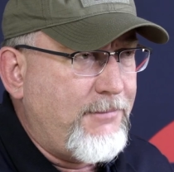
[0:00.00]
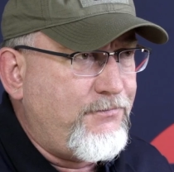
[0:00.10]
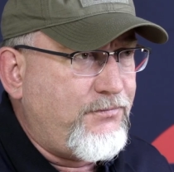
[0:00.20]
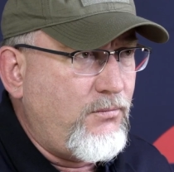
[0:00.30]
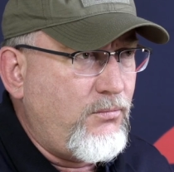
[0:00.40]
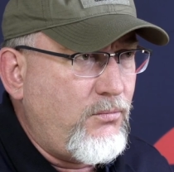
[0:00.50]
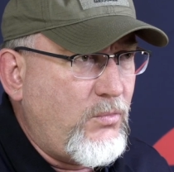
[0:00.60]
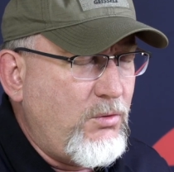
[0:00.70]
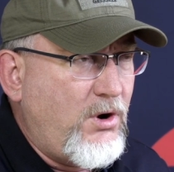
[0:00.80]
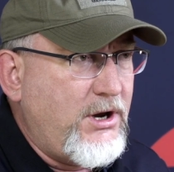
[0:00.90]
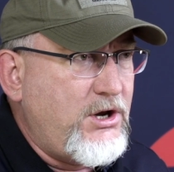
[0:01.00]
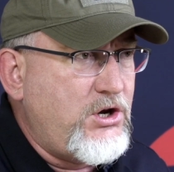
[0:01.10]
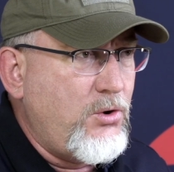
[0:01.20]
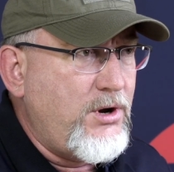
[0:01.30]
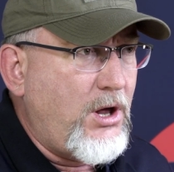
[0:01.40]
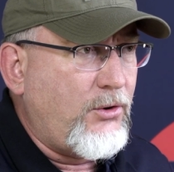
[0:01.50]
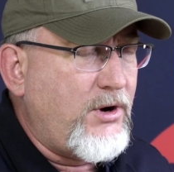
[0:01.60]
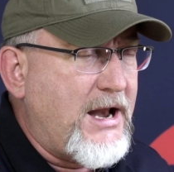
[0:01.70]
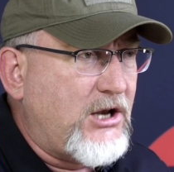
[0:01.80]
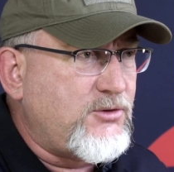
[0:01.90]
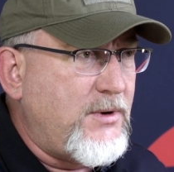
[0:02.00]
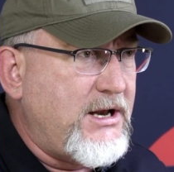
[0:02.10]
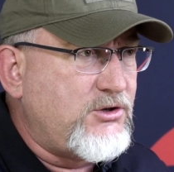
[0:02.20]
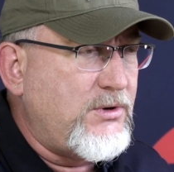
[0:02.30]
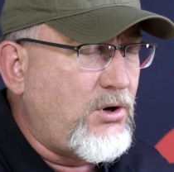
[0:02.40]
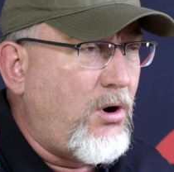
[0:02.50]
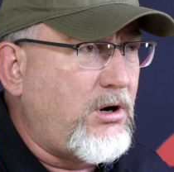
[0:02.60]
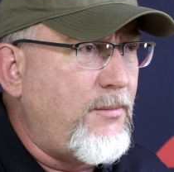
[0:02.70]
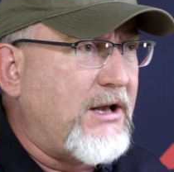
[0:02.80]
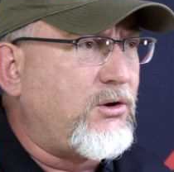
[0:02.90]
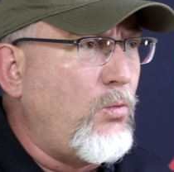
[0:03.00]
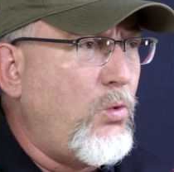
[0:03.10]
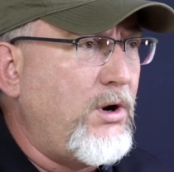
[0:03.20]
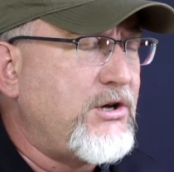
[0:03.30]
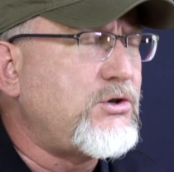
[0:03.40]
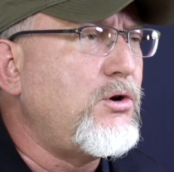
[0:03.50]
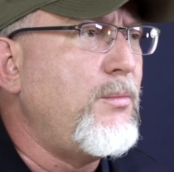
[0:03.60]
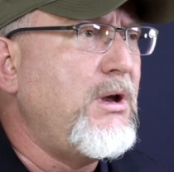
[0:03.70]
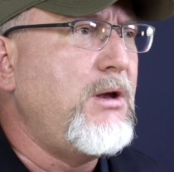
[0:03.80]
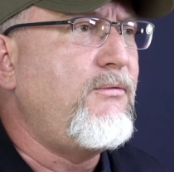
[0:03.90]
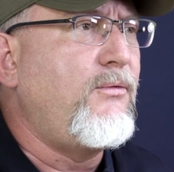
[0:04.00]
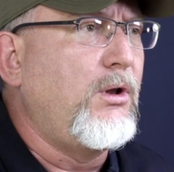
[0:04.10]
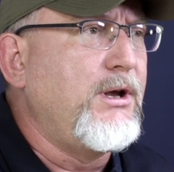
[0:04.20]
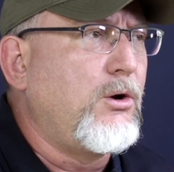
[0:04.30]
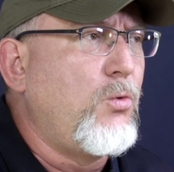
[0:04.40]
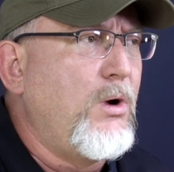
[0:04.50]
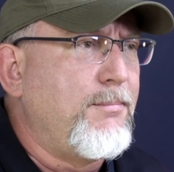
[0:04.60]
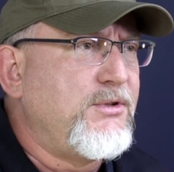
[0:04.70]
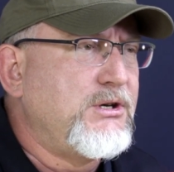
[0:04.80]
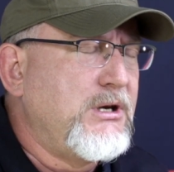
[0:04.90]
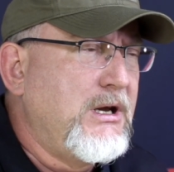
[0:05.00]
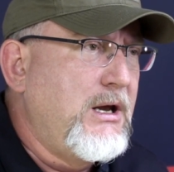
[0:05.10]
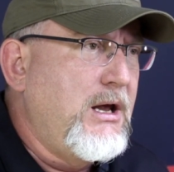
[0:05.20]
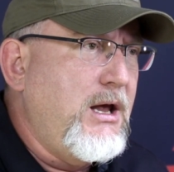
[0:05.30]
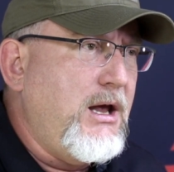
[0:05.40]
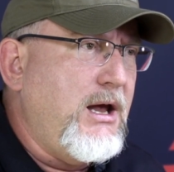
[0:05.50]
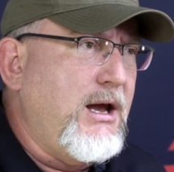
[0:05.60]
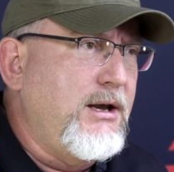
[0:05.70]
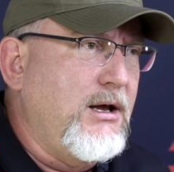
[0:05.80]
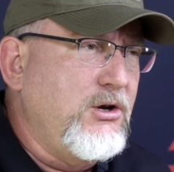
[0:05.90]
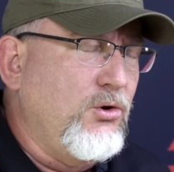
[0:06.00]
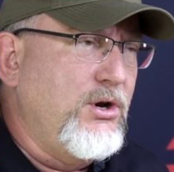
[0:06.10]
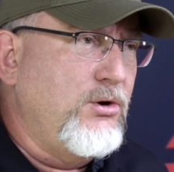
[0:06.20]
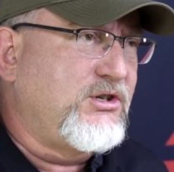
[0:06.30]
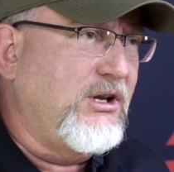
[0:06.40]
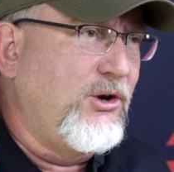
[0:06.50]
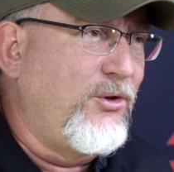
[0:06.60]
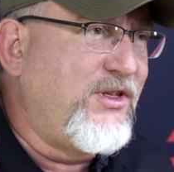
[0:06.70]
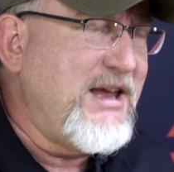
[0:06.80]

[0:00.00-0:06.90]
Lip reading: we wanted to do another announcement as we talk about the one that's going to be fully equipped. And you'll notice a little theme here